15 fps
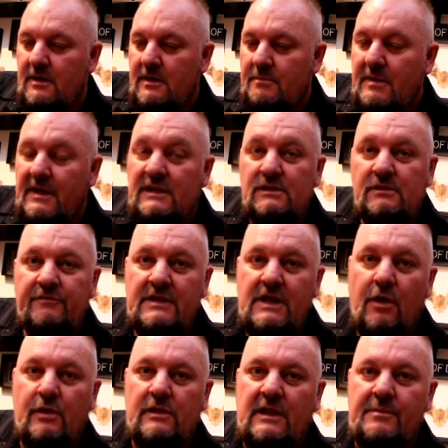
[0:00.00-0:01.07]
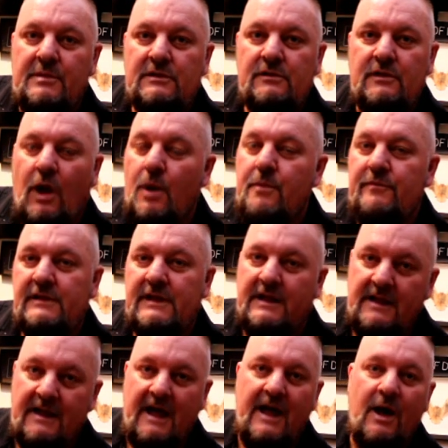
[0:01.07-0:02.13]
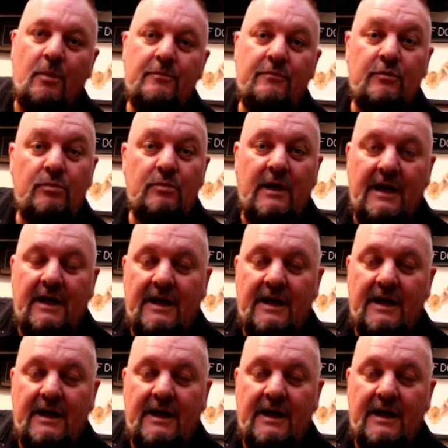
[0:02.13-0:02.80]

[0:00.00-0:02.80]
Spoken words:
make a little video clip, hopefully a helpful